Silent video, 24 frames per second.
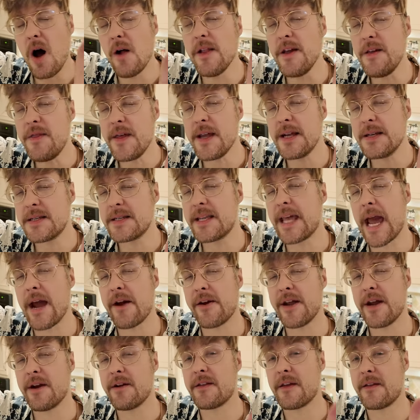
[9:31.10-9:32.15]
only thing
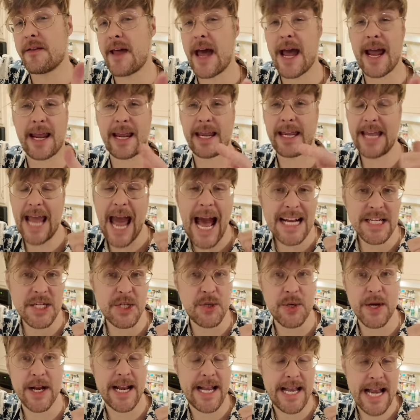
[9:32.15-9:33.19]
scarier than that
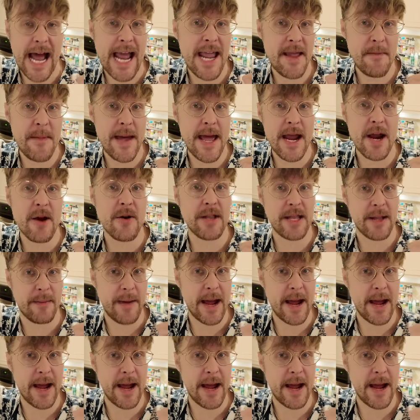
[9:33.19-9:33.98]
gastric nightmare in the